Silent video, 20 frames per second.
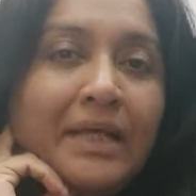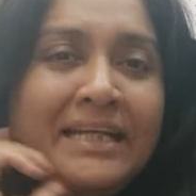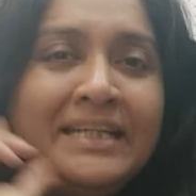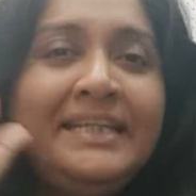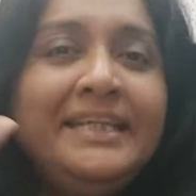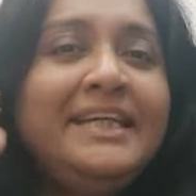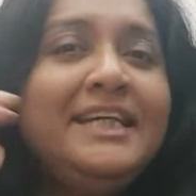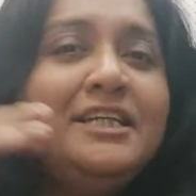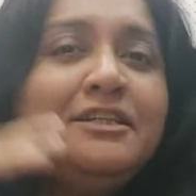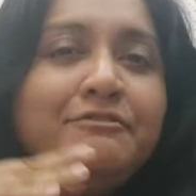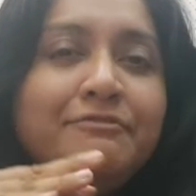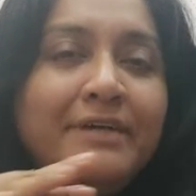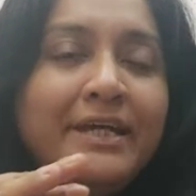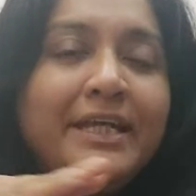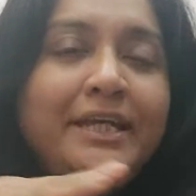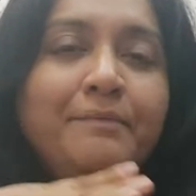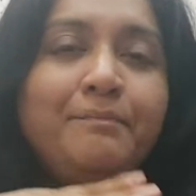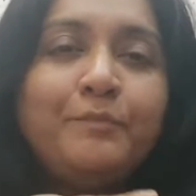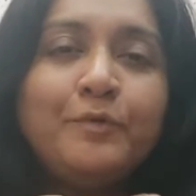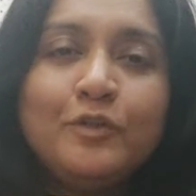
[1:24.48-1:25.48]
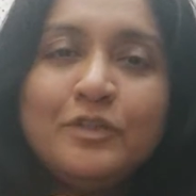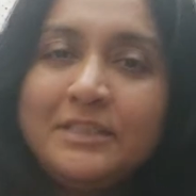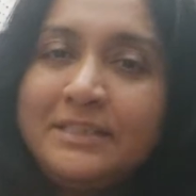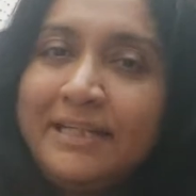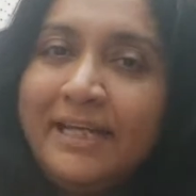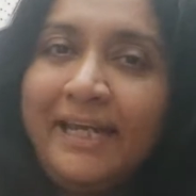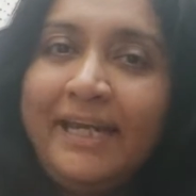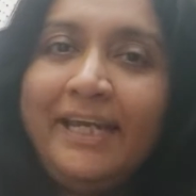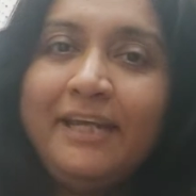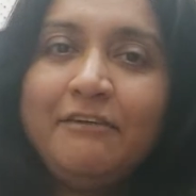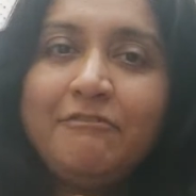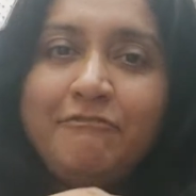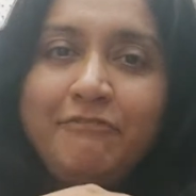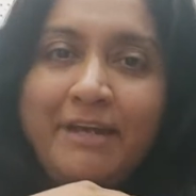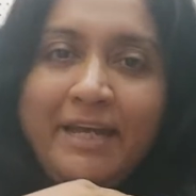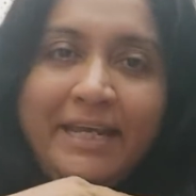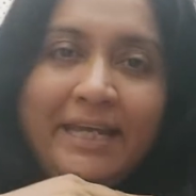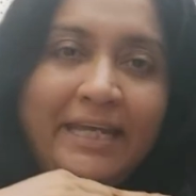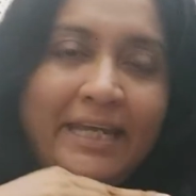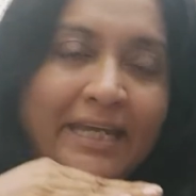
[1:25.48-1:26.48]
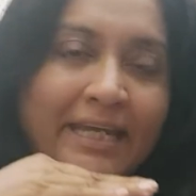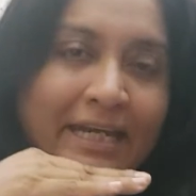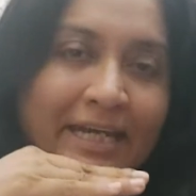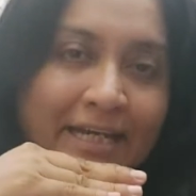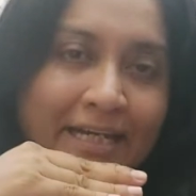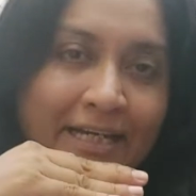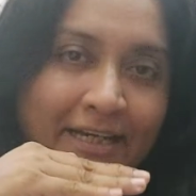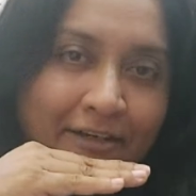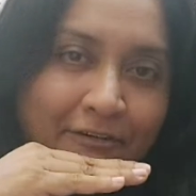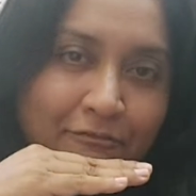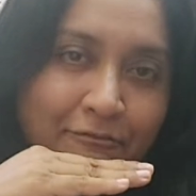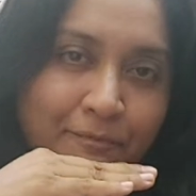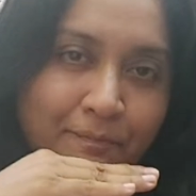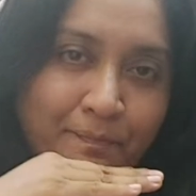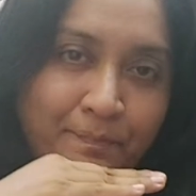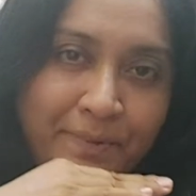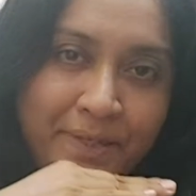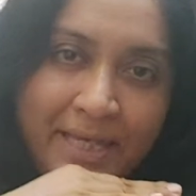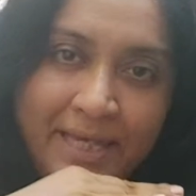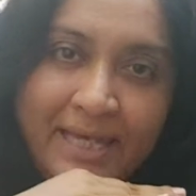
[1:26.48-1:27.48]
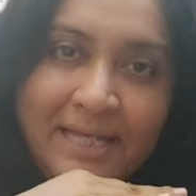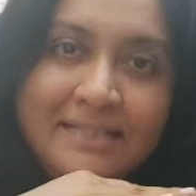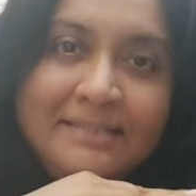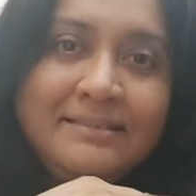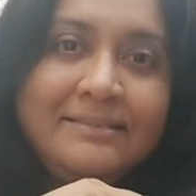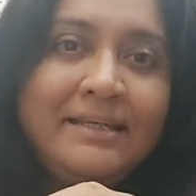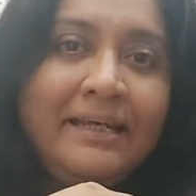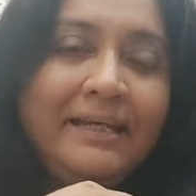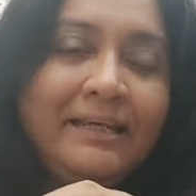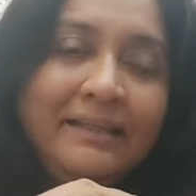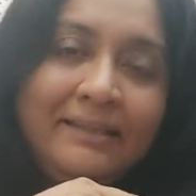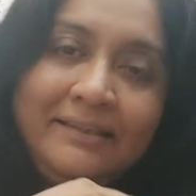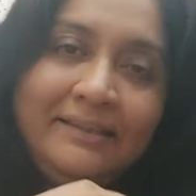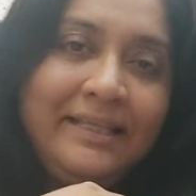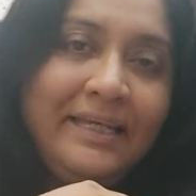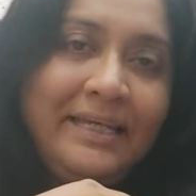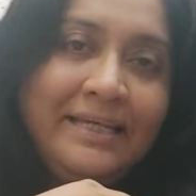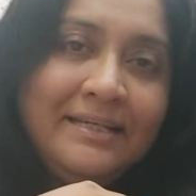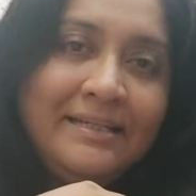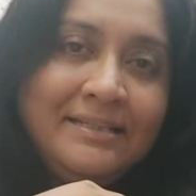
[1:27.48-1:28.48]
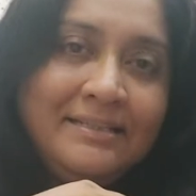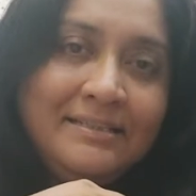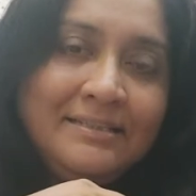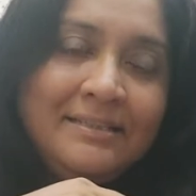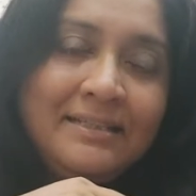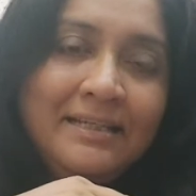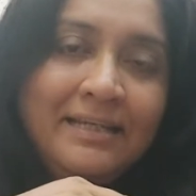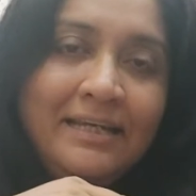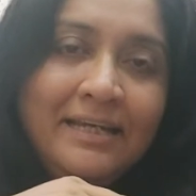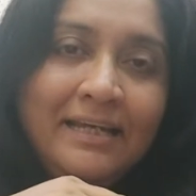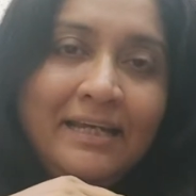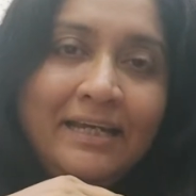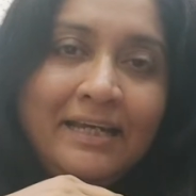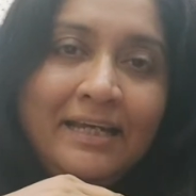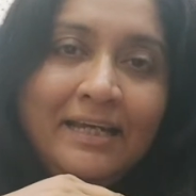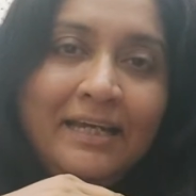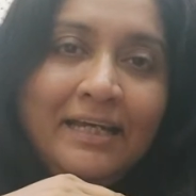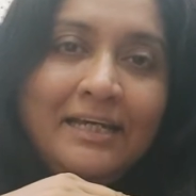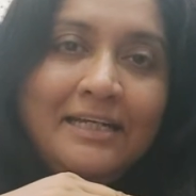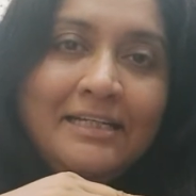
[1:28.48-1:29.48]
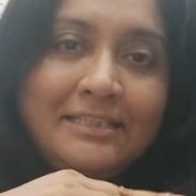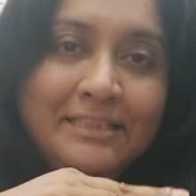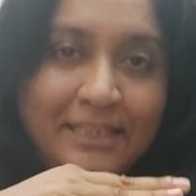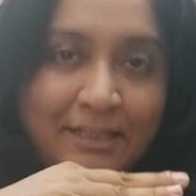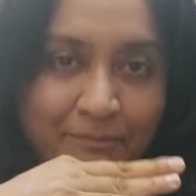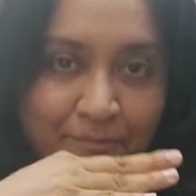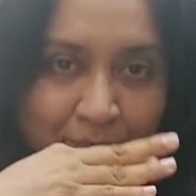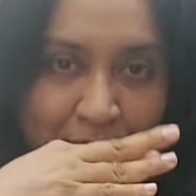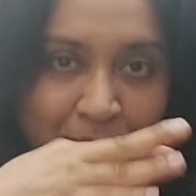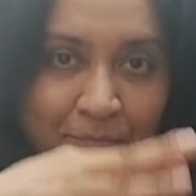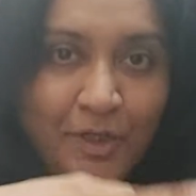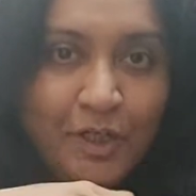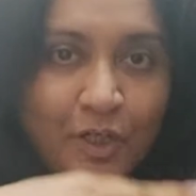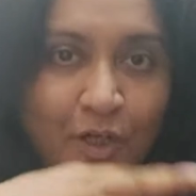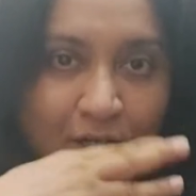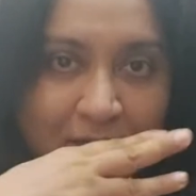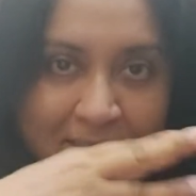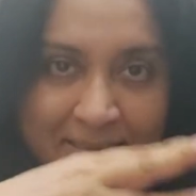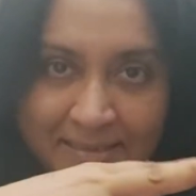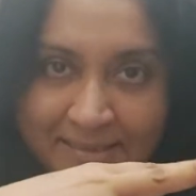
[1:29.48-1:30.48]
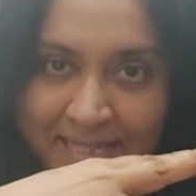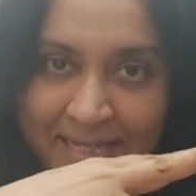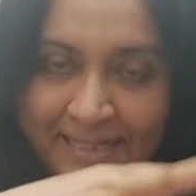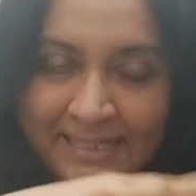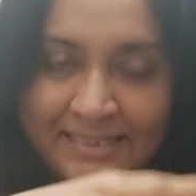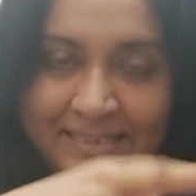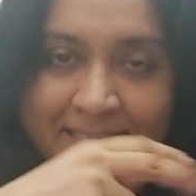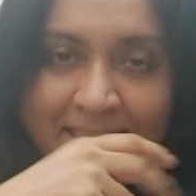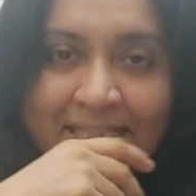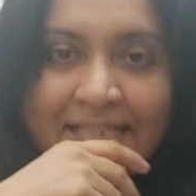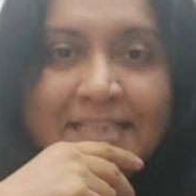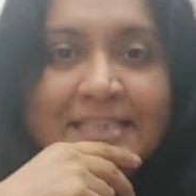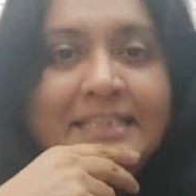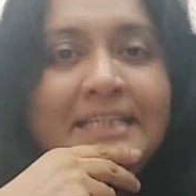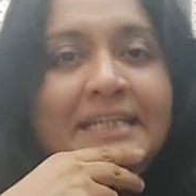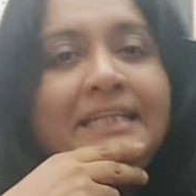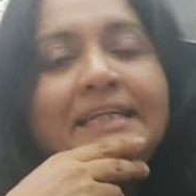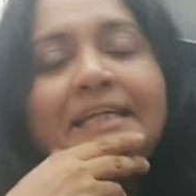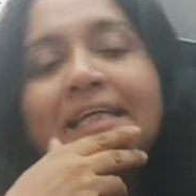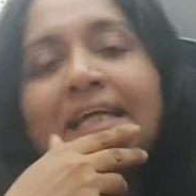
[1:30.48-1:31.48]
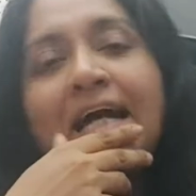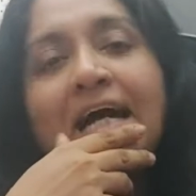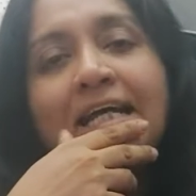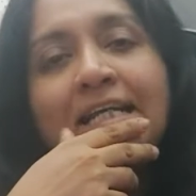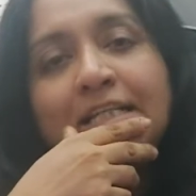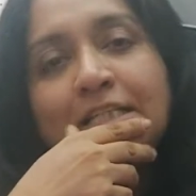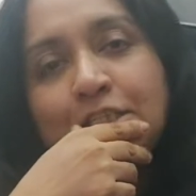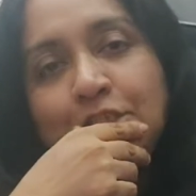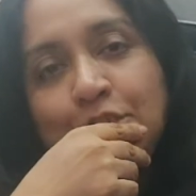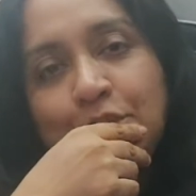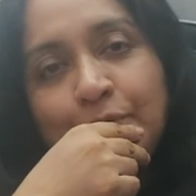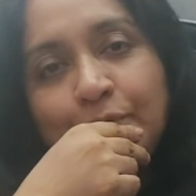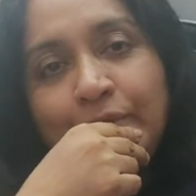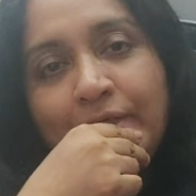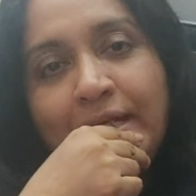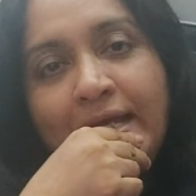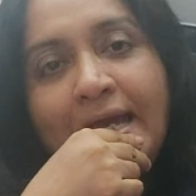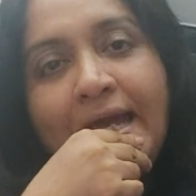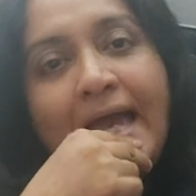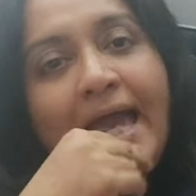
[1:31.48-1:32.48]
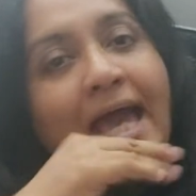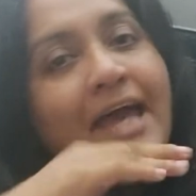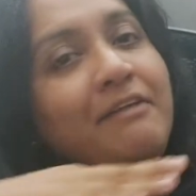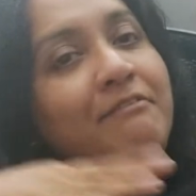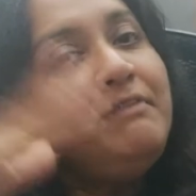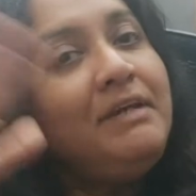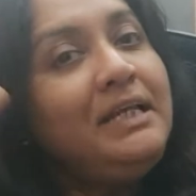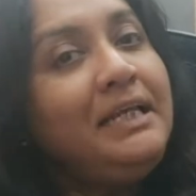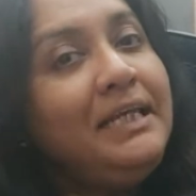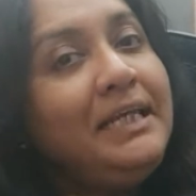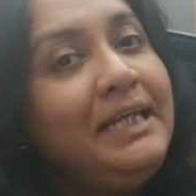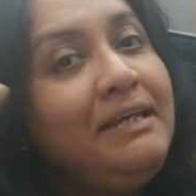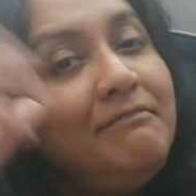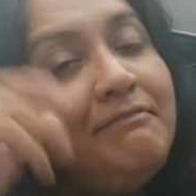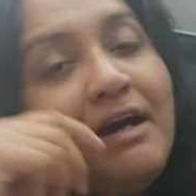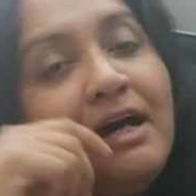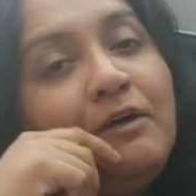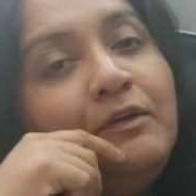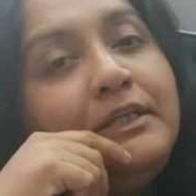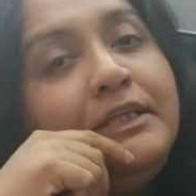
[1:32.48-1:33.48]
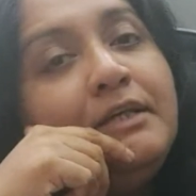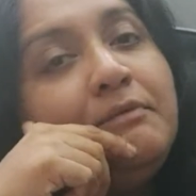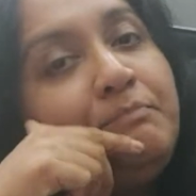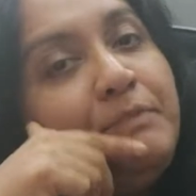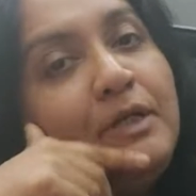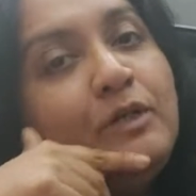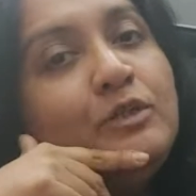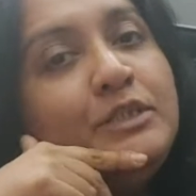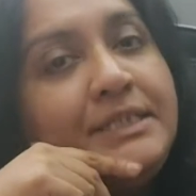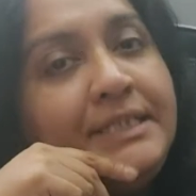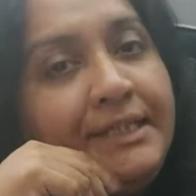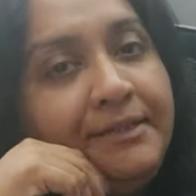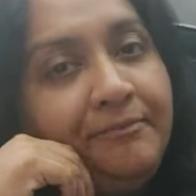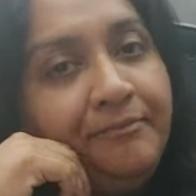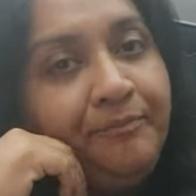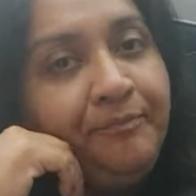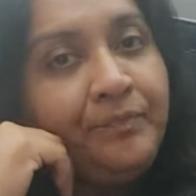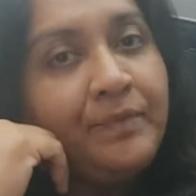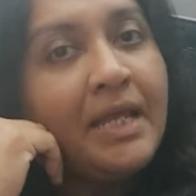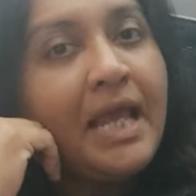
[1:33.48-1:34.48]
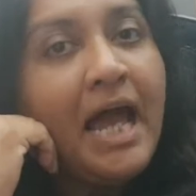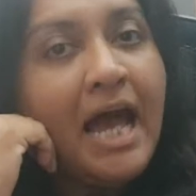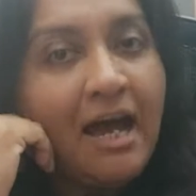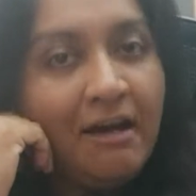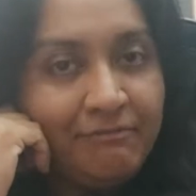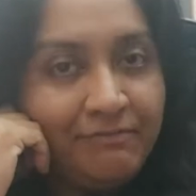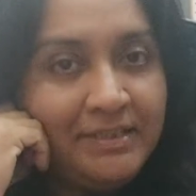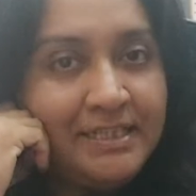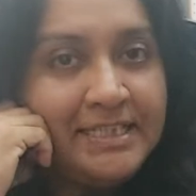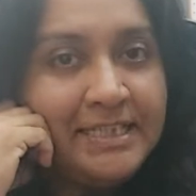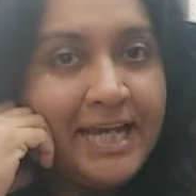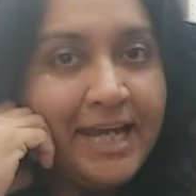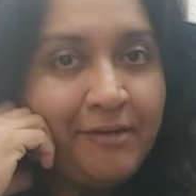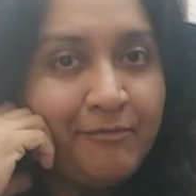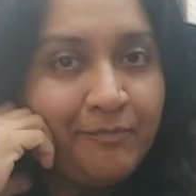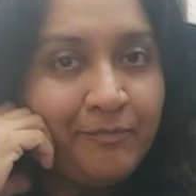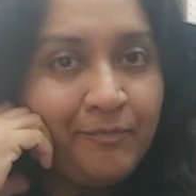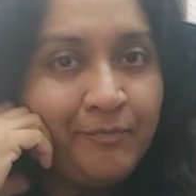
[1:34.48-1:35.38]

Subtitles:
teach very prosaic, very basic things simply because that is easily understood, and we leave out the beauty half the time.